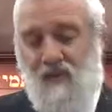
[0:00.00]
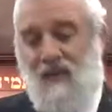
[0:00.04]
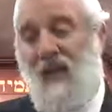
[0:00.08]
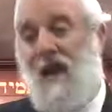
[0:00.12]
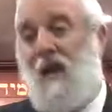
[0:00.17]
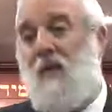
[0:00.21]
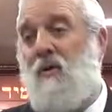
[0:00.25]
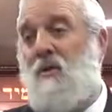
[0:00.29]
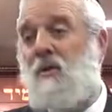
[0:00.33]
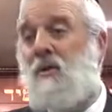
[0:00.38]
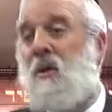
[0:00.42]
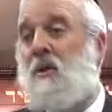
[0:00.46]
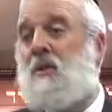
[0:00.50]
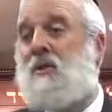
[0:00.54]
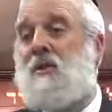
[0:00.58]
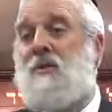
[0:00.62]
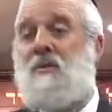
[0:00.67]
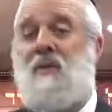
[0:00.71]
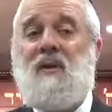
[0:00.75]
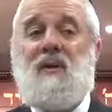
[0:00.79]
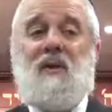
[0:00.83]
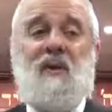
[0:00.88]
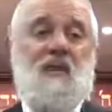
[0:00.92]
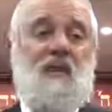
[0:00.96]
Now he talks
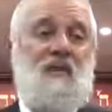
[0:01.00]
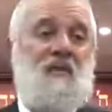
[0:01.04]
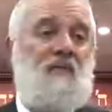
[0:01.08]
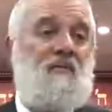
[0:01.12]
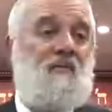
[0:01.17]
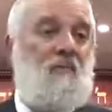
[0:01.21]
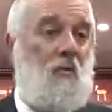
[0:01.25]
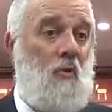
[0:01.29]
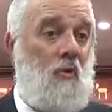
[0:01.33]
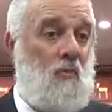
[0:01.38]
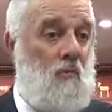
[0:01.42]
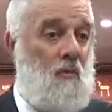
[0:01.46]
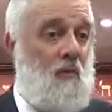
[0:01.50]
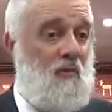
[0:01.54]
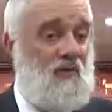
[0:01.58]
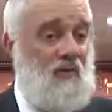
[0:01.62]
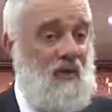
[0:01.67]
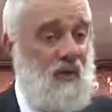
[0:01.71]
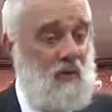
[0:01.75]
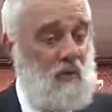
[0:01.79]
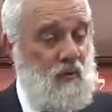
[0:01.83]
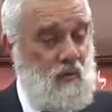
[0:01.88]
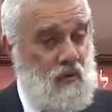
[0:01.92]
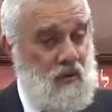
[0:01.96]
about another form
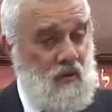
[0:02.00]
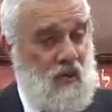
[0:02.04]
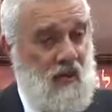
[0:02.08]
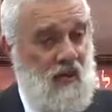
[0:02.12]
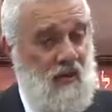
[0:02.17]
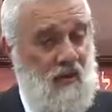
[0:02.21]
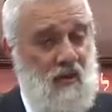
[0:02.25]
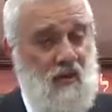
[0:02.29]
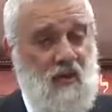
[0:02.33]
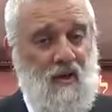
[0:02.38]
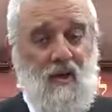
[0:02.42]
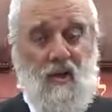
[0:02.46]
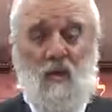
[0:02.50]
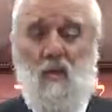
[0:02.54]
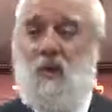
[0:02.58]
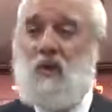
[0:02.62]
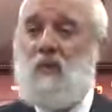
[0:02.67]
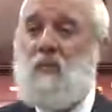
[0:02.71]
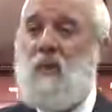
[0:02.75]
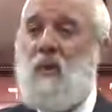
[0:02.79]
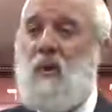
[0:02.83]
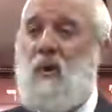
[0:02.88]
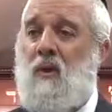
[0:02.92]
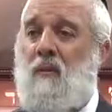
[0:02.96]
of Kedusha. We
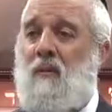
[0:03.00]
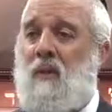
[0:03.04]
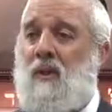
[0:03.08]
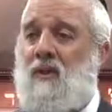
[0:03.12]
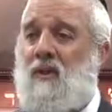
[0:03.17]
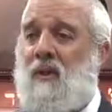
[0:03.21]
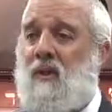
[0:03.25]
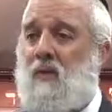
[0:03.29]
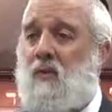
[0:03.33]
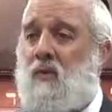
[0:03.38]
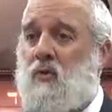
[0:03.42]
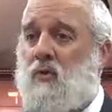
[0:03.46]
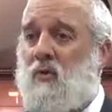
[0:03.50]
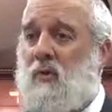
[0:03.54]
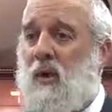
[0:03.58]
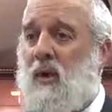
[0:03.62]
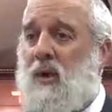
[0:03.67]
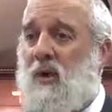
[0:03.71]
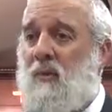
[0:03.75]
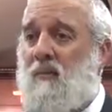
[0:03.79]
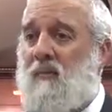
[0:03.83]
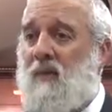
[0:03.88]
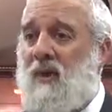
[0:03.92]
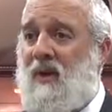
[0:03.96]
spoke about
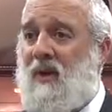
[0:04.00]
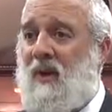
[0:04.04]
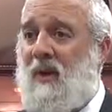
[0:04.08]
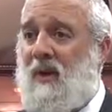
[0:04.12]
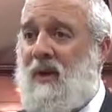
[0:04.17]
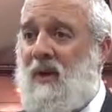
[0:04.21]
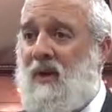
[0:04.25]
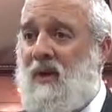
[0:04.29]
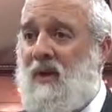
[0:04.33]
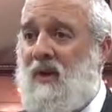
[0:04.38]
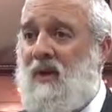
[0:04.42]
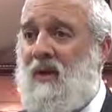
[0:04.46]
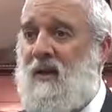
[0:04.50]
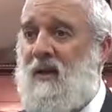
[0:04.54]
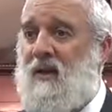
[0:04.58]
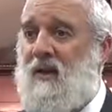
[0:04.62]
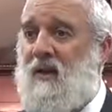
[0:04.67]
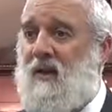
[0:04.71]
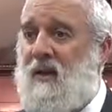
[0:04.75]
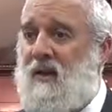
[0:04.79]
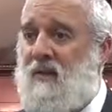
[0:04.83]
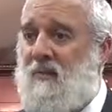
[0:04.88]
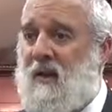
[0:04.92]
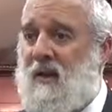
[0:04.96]
Kedusha meaning
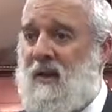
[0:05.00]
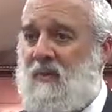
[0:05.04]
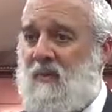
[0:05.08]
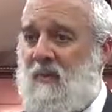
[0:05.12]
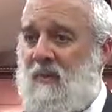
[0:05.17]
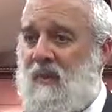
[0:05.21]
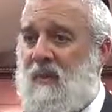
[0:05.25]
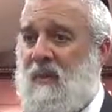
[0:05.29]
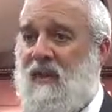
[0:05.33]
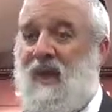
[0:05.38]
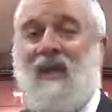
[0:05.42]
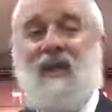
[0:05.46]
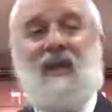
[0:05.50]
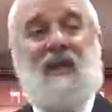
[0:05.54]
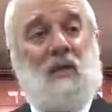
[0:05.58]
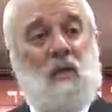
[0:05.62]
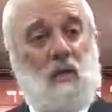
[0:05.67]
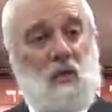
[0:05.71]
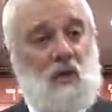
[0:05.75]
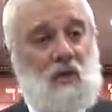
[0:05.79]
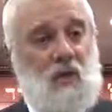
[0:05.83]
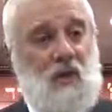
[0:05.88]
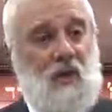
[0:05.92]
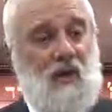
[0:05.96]
commitment, like
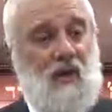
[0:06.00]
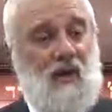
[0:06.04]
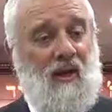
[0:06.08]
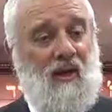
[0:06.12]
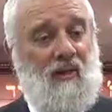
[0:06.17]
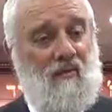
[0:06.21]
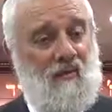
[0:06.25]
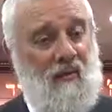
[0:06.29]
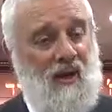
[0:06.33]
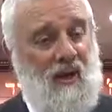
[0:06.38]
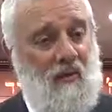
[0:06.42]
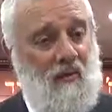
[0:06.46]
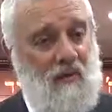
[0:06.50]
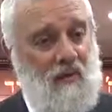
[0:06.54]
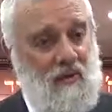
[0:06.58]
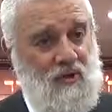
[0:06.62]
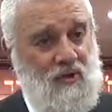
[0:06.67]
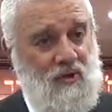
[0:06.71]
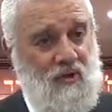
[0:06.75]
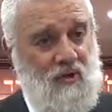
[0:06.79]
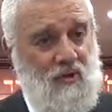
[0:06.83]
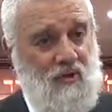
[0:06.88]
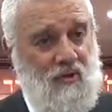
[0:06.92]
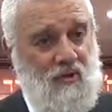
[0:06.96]
Kiddushin, like
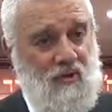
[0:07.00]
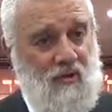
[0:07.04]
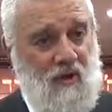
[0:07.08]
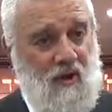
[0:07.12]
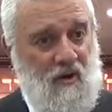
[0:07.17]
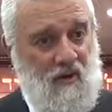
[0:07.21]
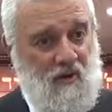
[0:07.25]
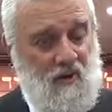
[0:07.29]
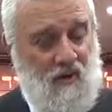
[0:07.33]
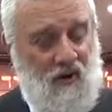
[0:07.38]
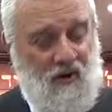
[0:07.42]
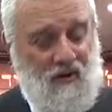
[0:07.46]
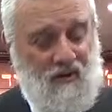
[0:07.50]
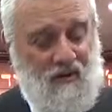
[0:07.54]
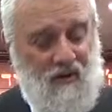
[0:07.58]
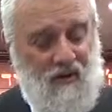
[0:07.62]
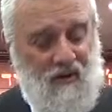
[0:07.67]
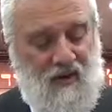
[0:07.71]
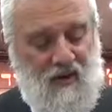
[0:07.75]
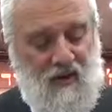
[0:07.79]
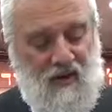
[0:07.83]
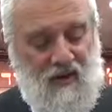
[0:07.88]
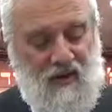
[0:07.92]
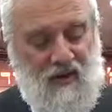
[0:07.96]
marriage contract.
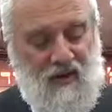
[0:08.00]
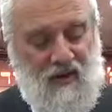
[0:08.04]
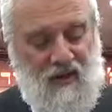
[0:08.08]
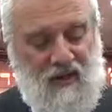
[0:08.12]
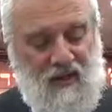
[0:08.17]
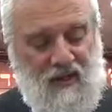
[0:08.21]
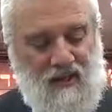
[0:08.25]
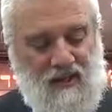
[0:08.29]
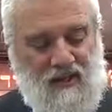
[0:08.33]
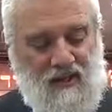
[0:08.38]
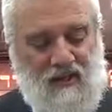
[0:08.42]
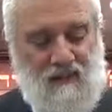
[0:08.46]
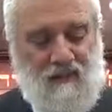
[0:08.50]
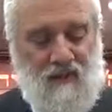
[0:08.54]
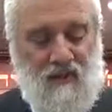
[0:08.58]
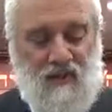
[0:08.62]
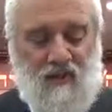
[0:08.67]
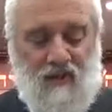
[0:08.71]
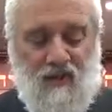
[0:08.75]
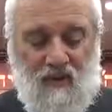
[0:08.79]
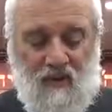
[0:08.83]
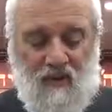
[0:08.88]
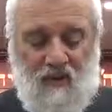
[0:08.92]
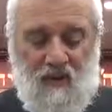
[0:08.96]
He says,
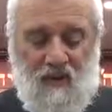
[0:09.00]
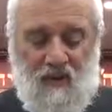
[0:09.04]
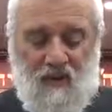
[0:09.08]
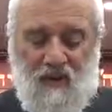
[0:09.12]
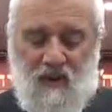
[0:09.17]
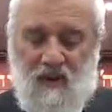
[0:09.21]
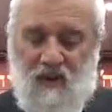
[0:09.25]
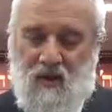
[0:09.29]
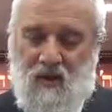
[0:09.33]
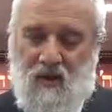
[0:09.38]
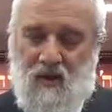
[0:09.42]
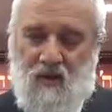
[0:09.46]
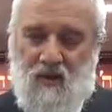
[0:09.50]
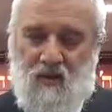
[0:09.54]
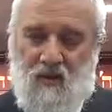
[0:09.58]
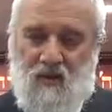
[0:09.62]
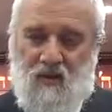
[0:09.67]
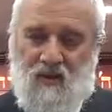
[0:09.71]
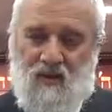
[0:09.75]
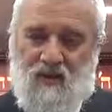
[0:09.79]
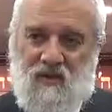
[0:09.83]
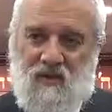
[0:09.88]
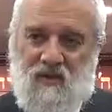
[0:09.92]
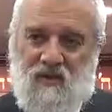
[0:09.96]
but
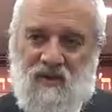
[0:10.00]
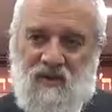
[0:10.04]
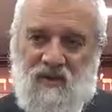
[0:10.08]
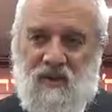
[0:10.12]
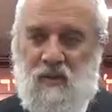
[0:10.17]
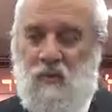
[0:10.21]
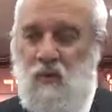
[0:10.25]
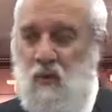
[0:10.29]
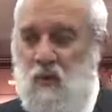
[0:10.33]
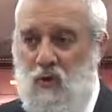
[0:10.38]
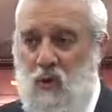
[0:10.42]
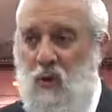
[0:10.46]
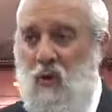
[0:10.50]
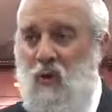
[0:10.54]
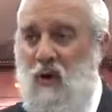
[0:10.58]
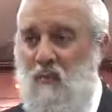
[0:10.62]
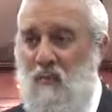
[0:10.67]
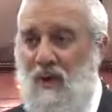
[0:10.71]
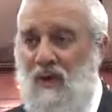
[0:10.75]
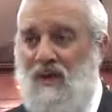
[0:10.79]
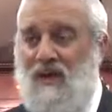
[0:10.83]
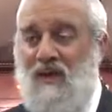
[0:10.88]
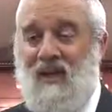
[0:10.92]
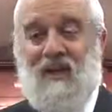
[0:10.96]
since we're
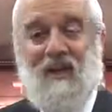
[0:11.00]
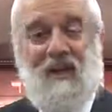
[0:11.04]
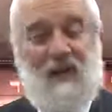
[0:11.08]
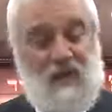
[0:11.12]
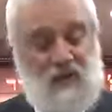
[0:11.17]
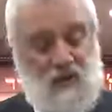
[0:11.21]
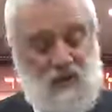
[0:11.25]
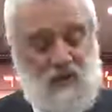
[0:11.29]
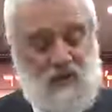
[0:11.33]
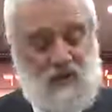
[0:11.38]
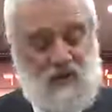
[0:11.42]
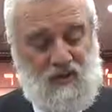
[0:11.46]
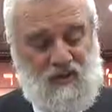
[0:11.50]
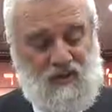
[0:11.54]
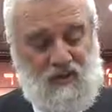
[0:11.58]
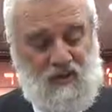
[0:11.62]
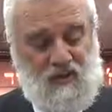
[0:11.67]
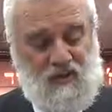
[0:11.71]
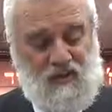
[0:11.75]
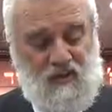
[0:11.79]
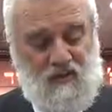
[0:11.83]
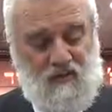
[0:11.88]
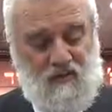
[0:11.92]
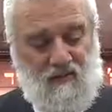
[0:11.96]
talking about connection, he
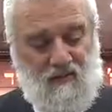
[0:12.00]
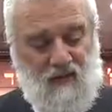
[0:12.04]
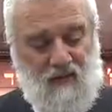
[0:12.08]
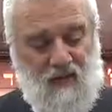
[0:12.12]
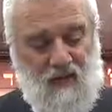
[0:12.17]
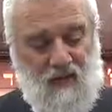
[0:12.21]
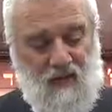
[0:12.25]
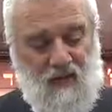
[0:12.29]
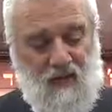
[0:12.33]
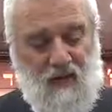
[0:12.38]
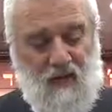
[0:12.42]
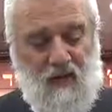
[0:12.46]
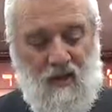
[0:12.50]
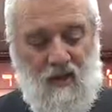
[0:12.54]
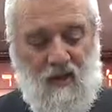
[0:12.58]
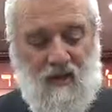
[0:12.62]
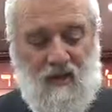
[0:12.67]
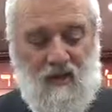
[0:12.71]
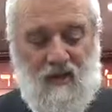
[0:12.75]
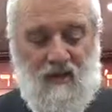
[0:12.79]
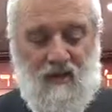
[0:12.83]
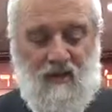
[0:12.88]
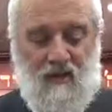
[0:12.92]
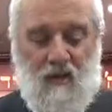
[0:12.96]
says here,
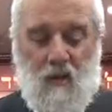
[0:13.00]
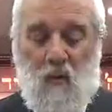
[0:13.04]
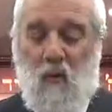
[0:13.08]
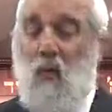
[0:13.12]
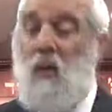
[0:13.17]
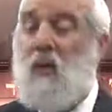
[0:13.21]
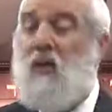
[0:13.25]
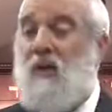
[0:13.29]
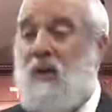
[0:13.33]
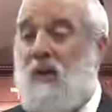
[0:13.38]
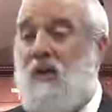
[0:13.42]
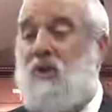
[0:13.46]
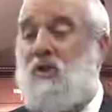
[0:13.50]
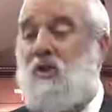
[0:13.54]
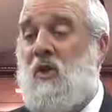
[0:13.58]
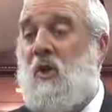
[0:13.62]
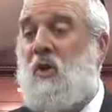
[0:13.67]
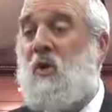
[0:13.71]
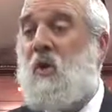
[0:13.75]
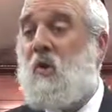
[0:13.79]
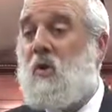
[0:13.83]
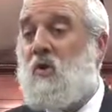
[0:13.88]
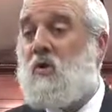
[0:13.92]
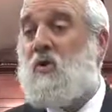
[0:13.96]
the word
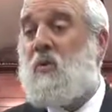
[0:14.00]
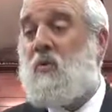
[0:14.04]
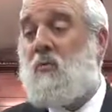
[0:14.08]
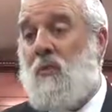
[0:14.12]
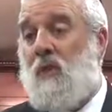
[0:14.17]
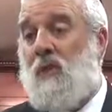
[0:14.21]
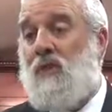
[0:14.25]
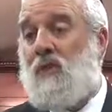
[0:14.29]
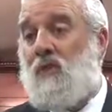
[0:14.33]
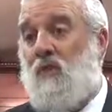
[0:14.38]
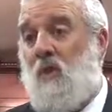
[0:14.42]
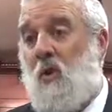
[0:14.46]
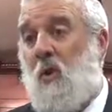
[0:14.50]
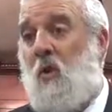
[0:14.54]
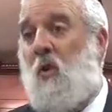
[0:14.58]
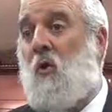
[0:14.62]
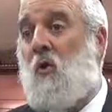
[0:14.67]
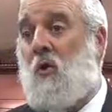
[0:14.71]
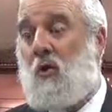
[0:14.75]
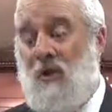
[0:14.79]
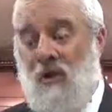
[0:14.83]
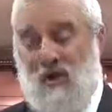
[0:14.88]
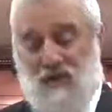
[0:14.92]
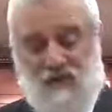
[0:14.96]
Kiddushana also means
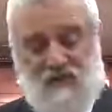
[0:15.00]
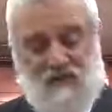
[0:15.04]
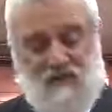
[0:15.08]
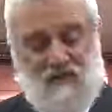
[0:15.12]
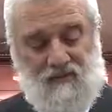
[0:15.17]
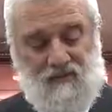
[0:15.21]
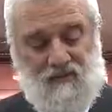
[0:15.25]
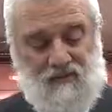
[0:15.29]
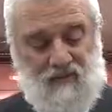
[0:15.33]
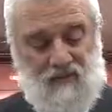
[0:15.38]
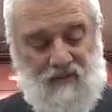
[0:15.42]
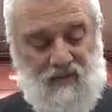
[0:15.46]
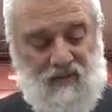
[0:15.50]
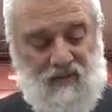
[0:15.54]
holiness.